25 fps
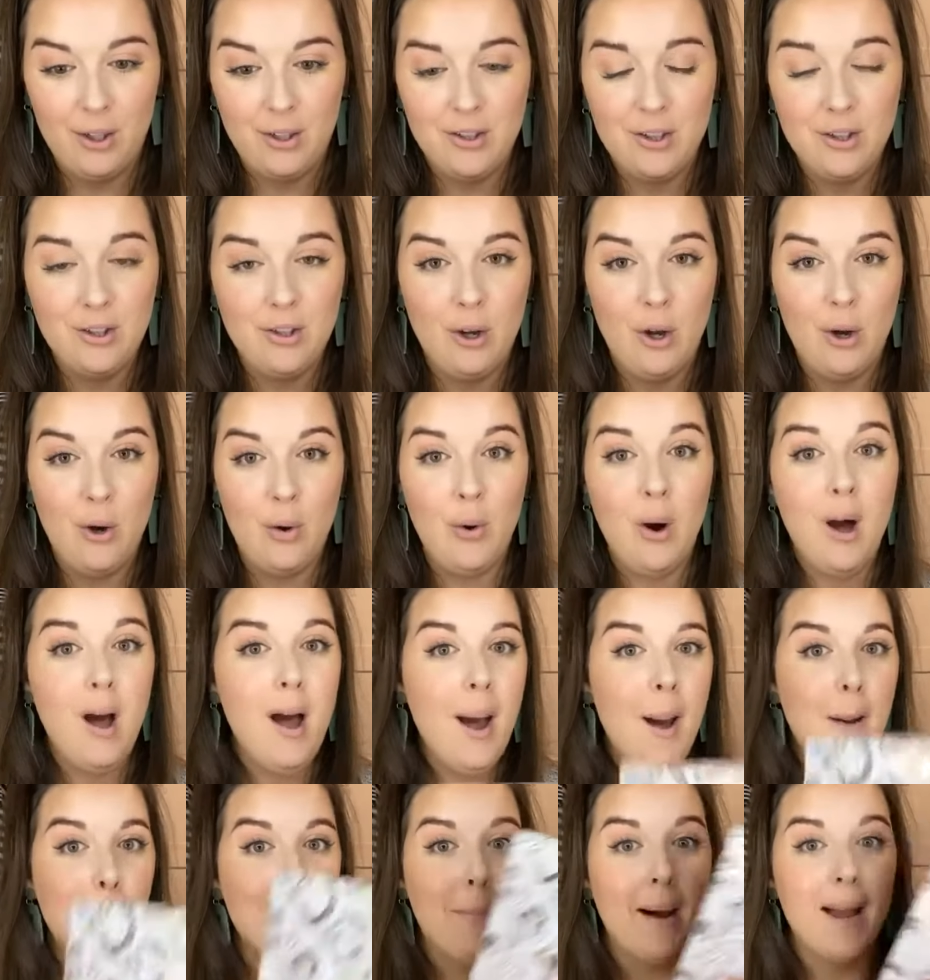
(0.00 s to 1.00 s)
So
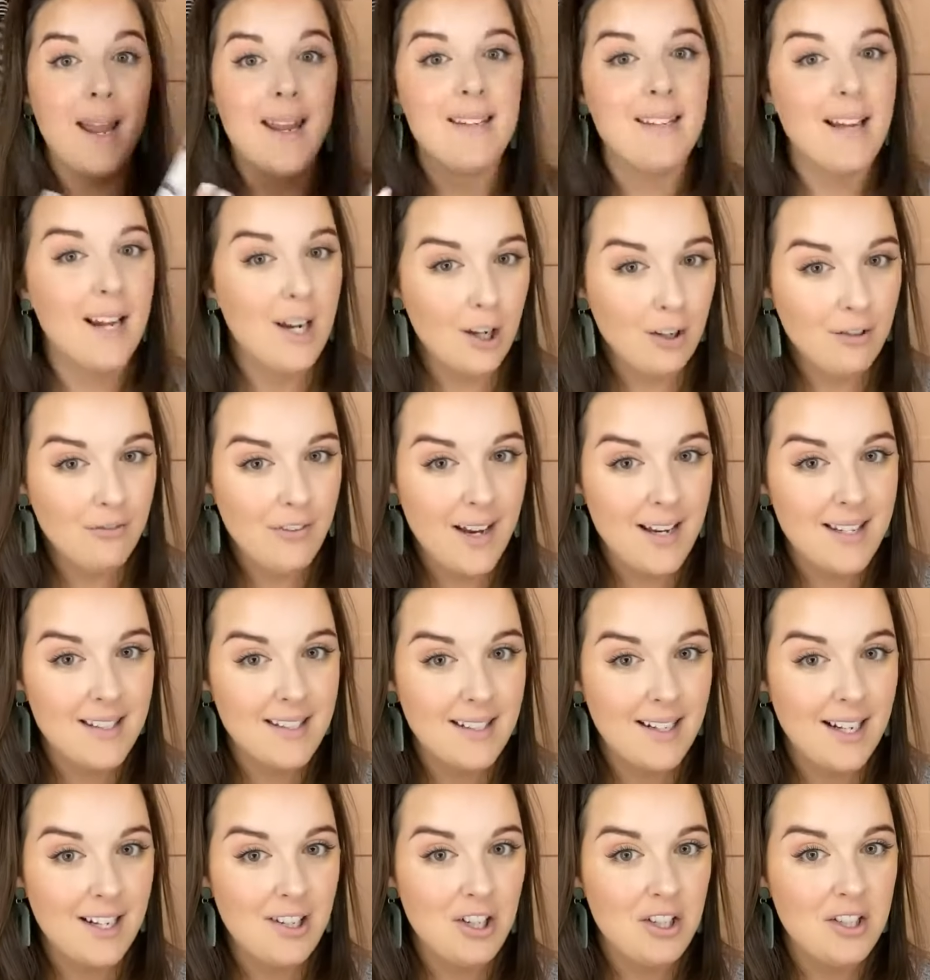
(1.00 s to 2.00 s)
my entire face that
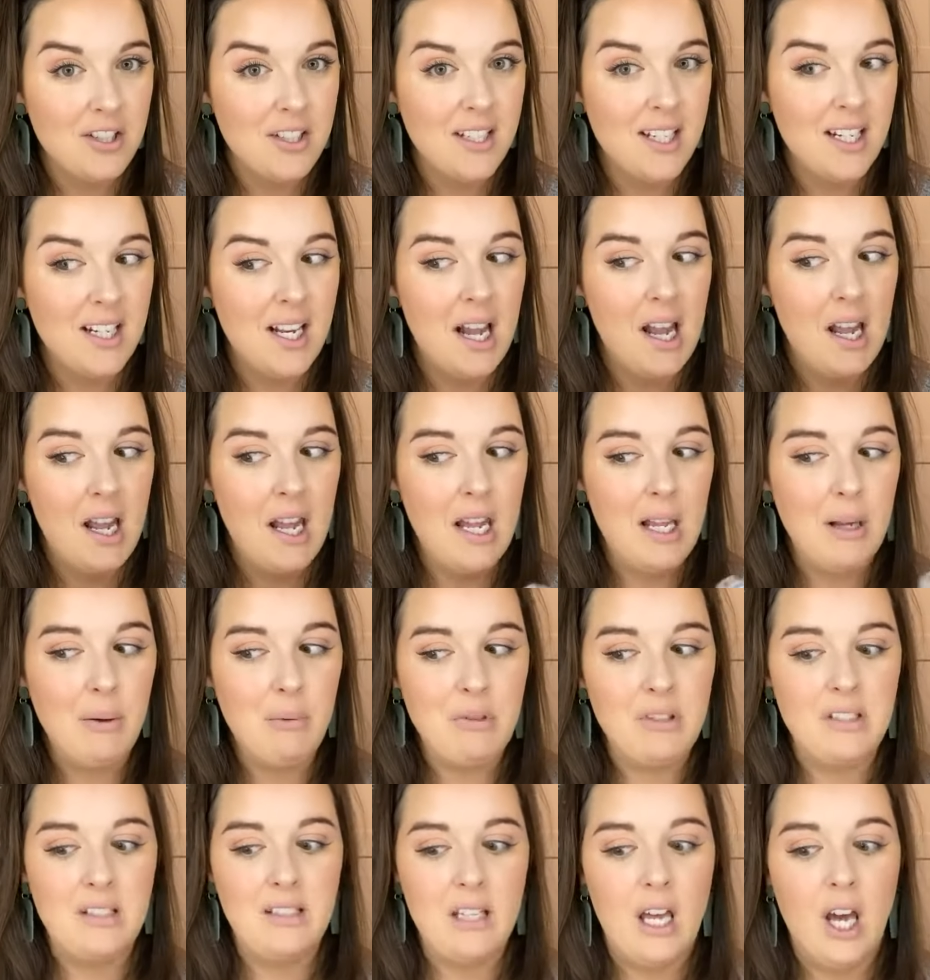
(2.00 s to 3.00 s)
I just did, it
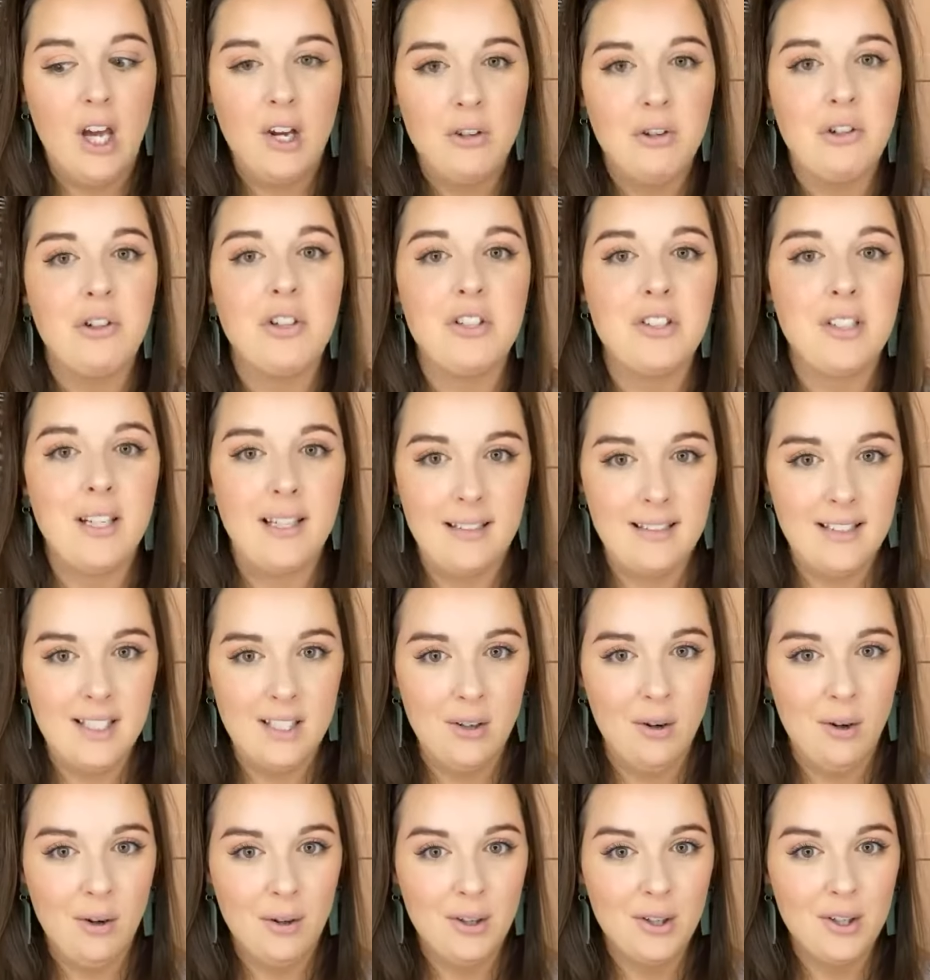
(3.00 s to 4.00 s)
was under
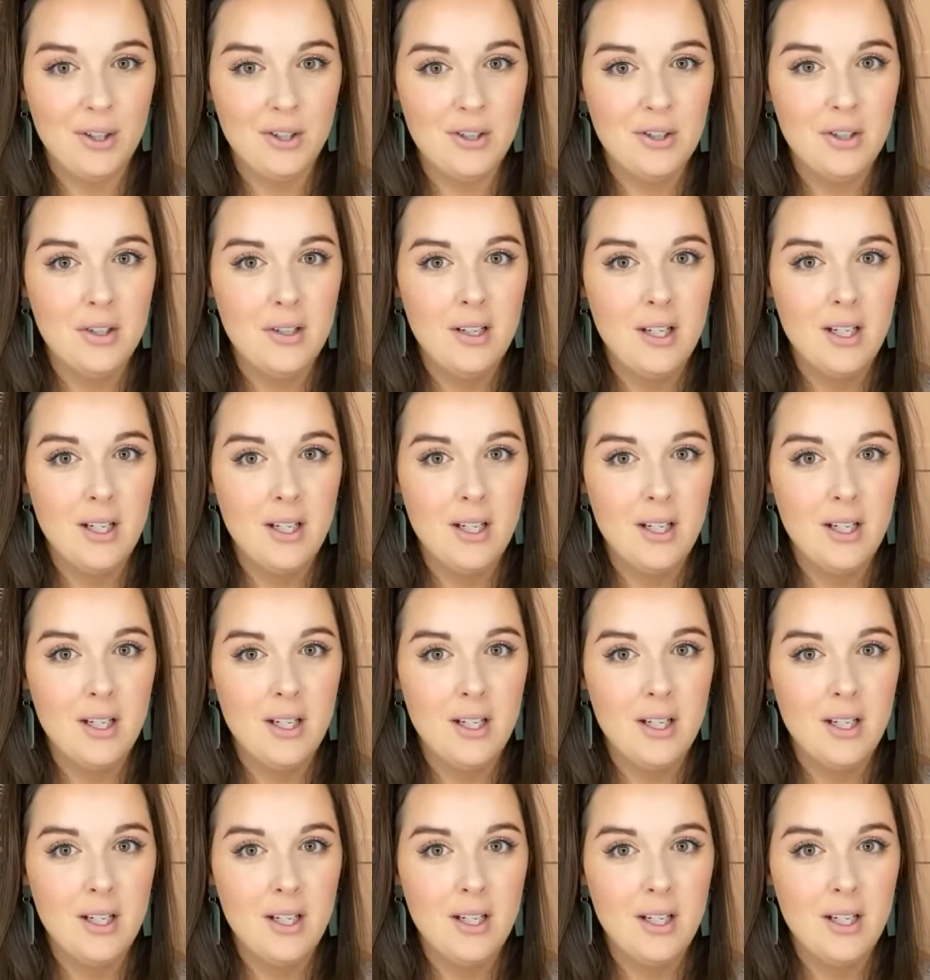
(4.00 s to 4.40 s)
$60,